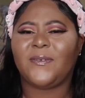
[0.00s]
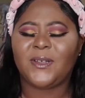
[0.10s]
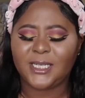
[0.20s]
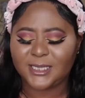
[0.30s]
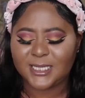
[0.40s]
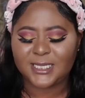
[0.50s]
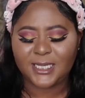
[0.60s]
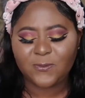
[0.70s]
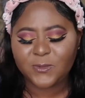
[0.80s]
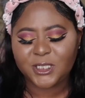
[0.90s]
i feel like the
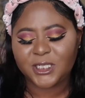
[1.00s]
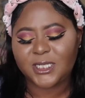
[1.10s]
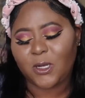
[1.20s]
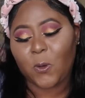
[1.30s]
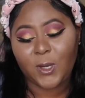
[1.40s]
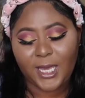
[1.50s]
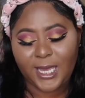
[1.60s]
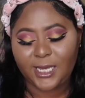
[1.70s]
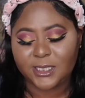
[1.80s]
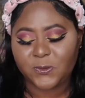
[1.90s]
scent was just
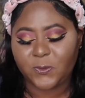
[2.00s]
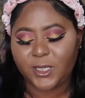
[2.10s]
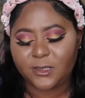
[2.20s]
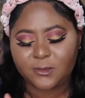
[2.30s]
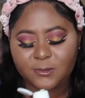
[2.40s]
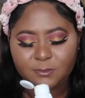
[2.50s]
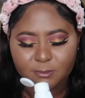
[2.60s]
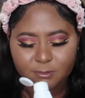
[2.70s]
okay as well